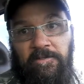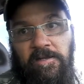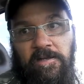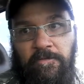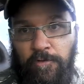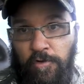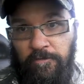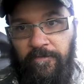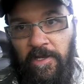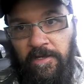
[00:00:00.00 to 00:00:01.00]
in a few,
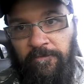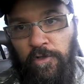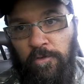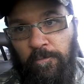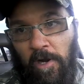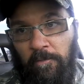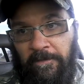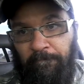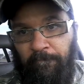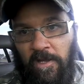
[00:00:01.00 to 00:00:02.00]
in a few
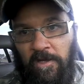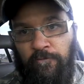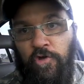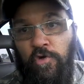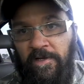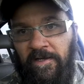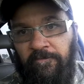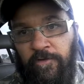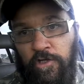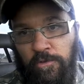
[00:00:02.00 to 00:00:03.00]
probably, in a few, in a
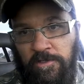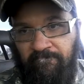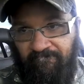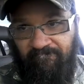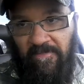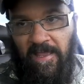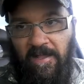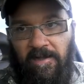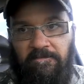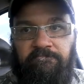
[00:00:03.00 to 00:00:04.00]
few,
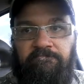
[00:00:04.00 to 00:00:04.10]
yeah.